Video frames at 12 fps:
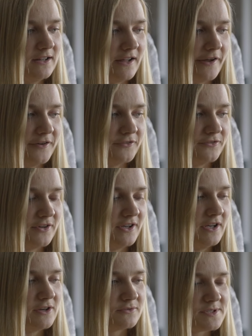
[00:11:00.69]
a lot of
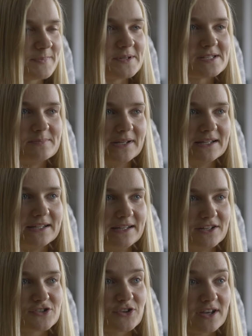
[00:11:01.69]

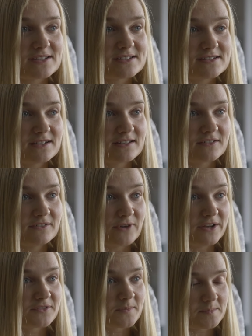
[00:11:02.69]
responsibility and trust
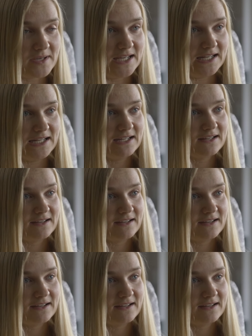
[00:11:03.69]
right from the beginning.